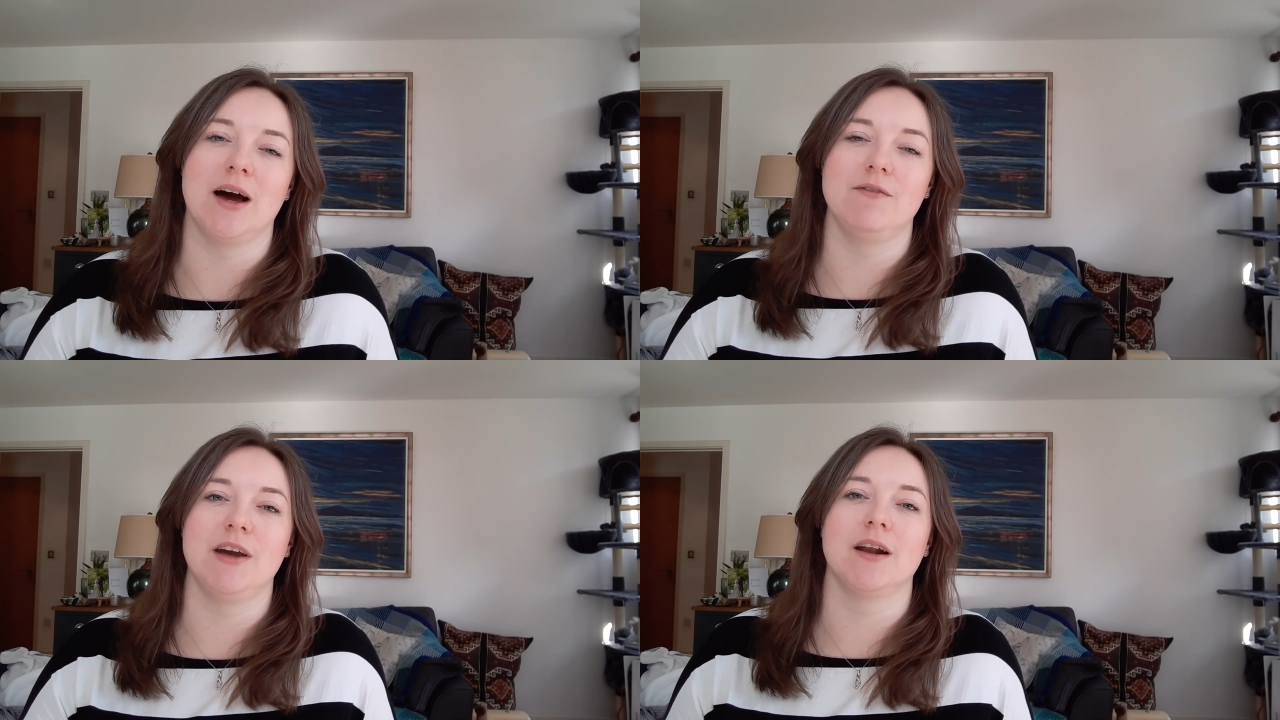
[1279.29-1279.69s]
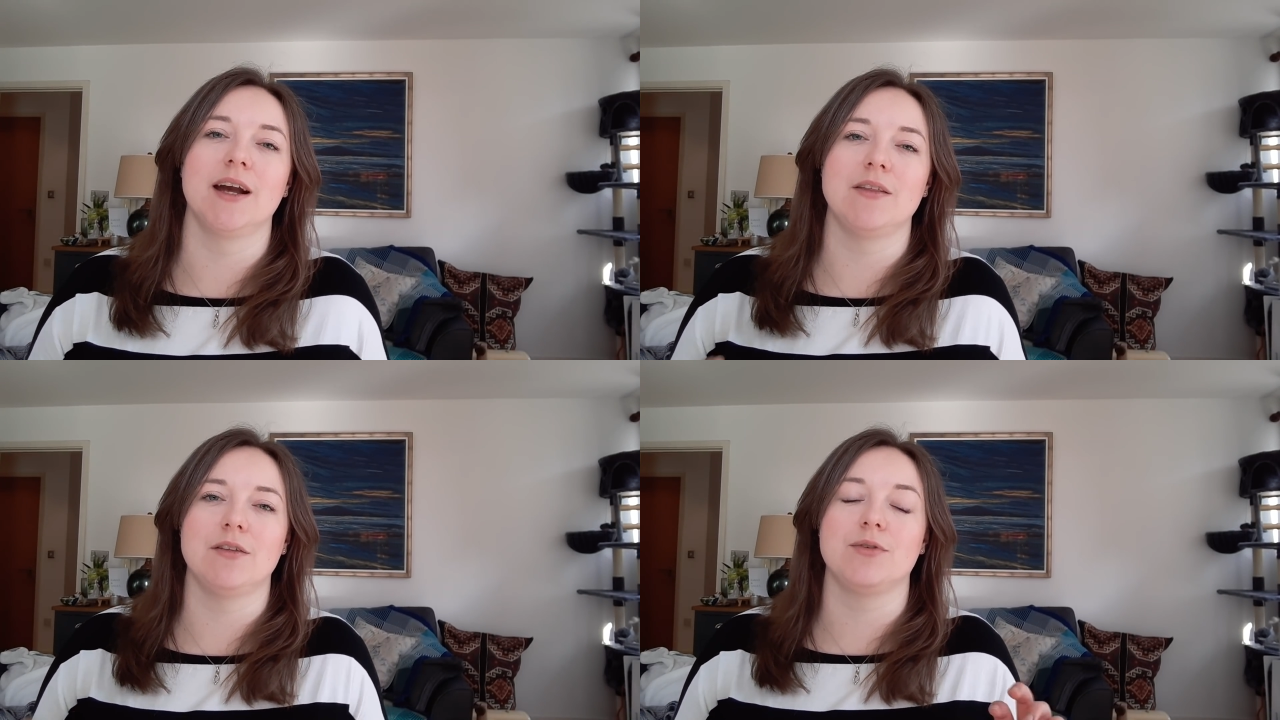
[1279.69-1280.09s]
I figured I'd
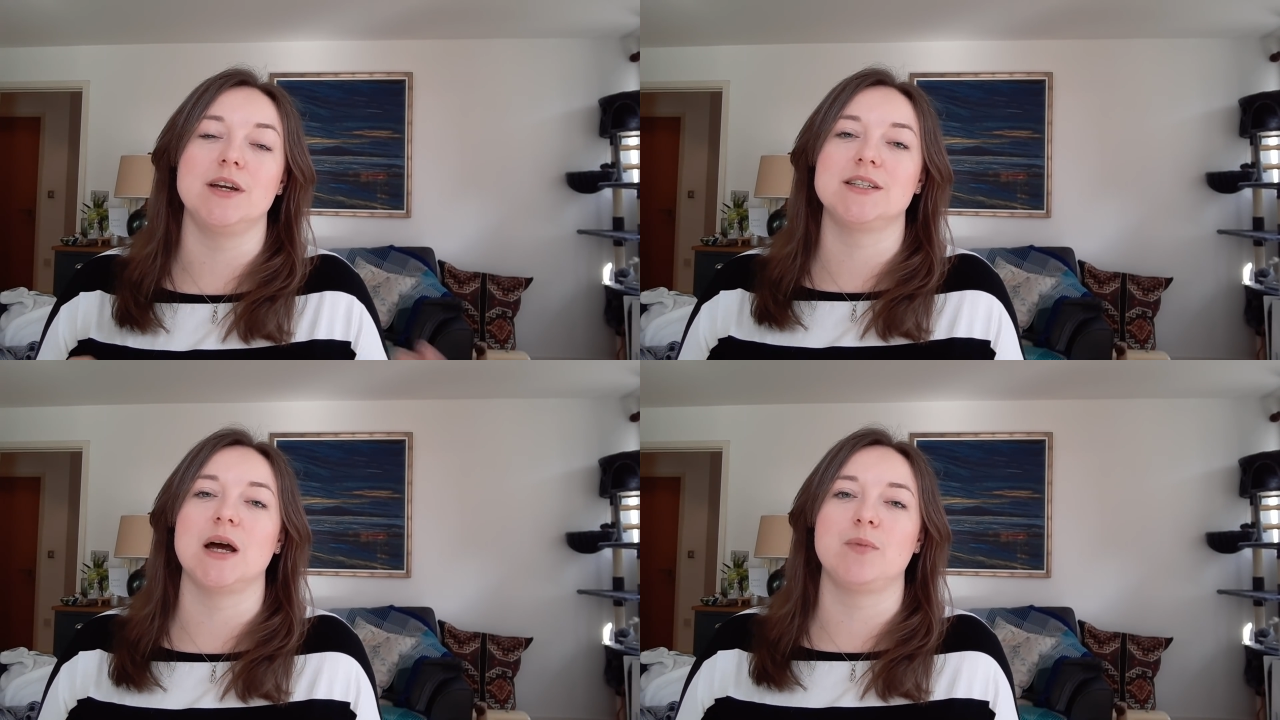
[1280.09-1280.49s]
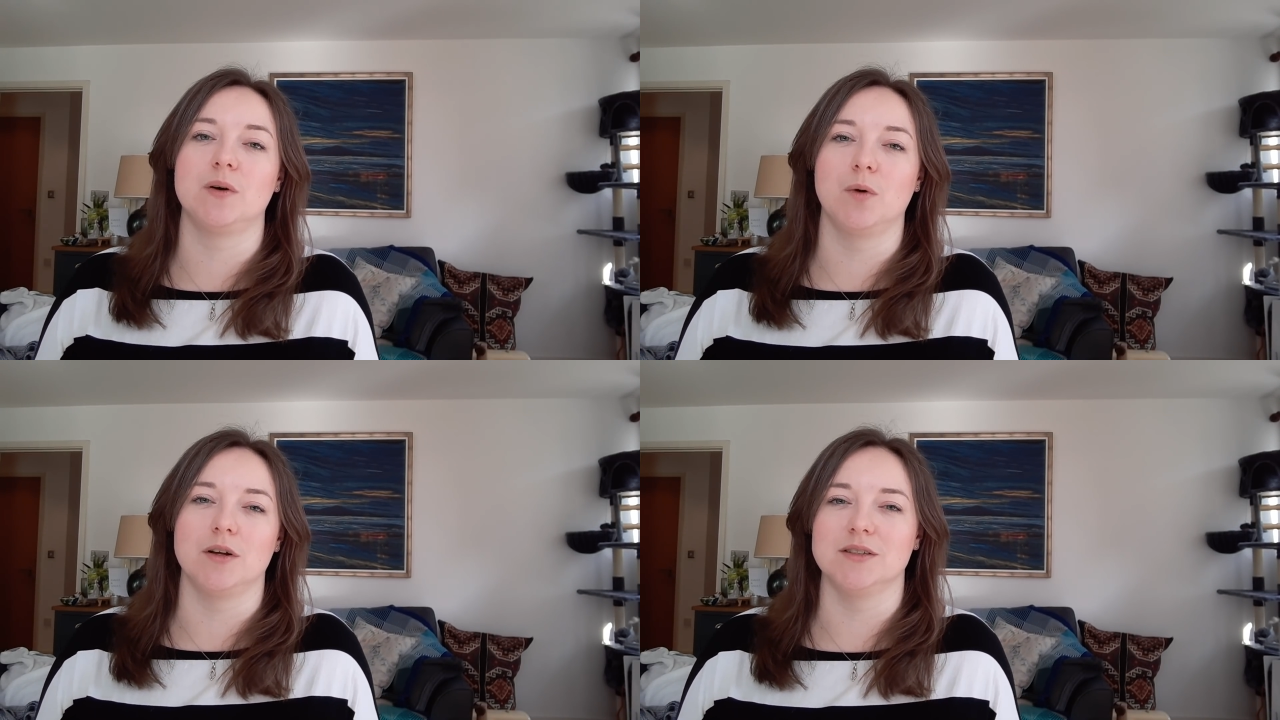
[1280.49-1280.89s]
get the 3
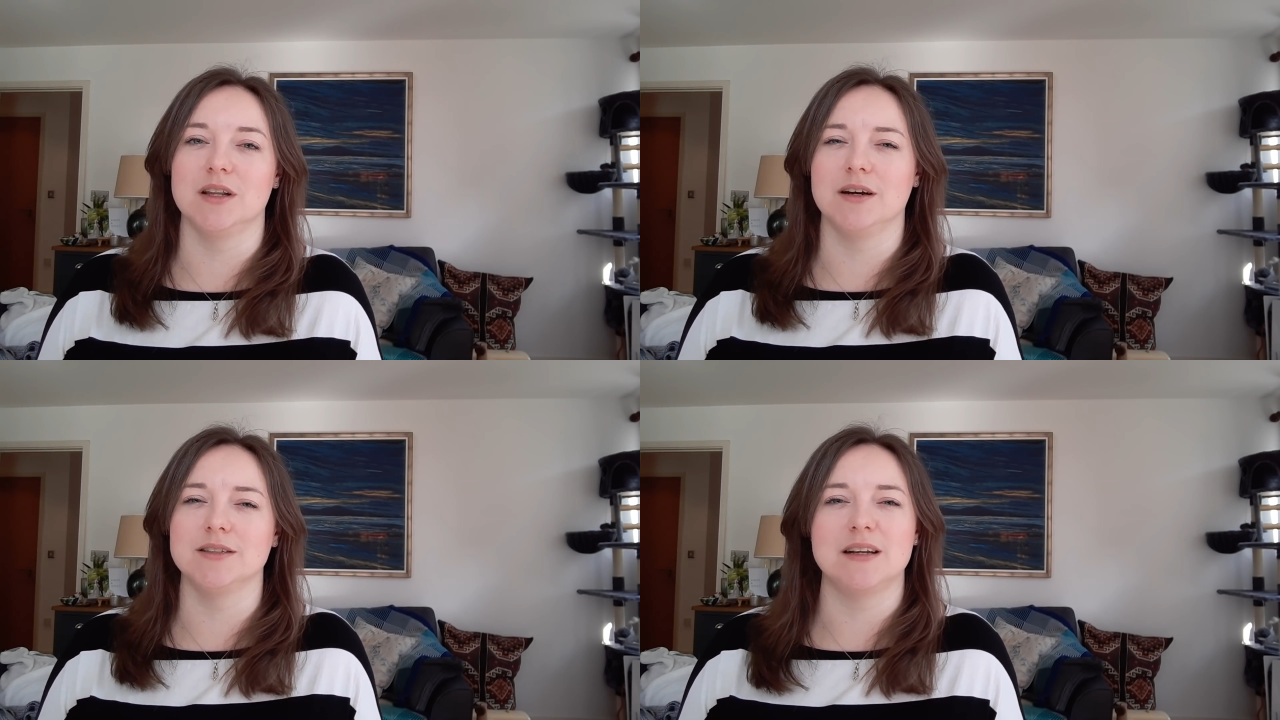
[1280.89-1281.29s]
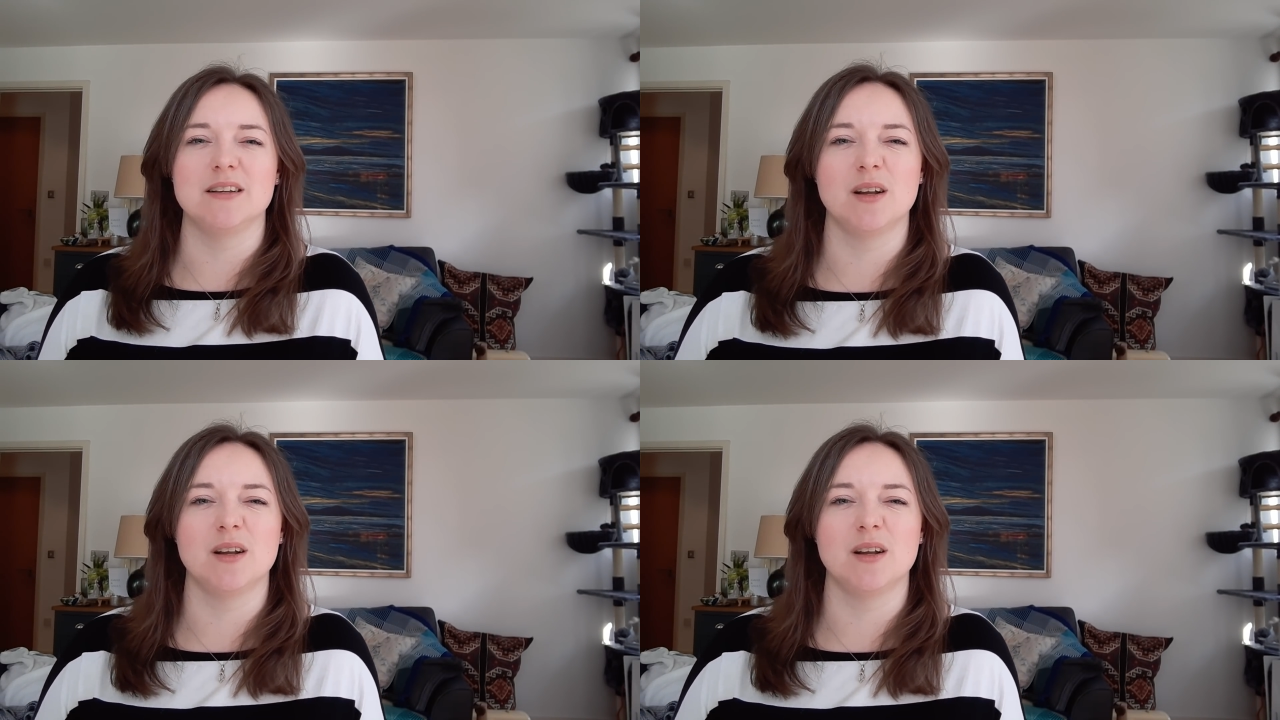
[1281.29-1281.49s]
separate ones because then it's